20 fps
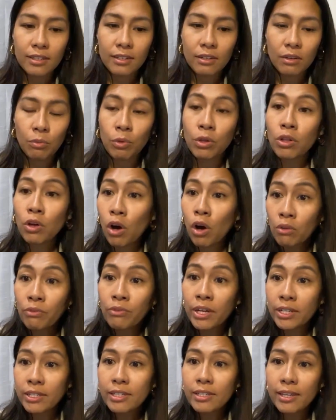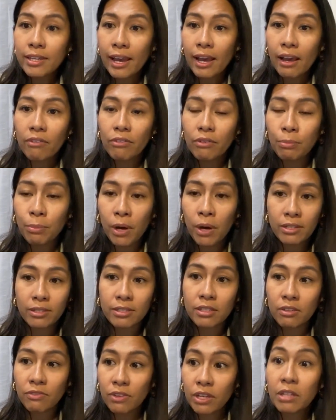will already have a
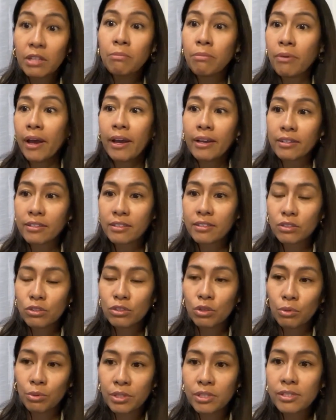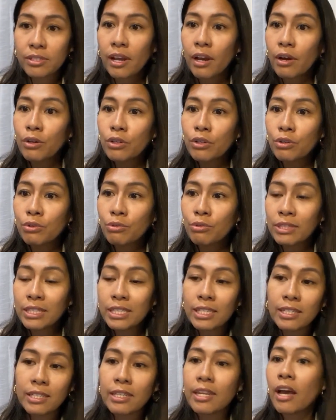positive impact towards how you
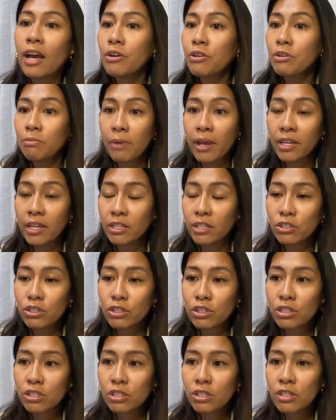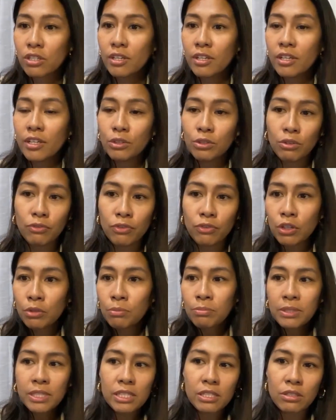lead and how you manage. So if you could
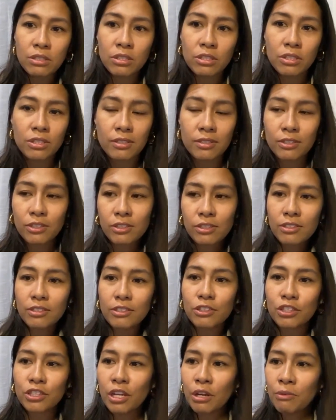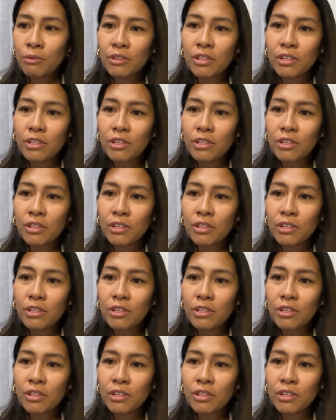please share with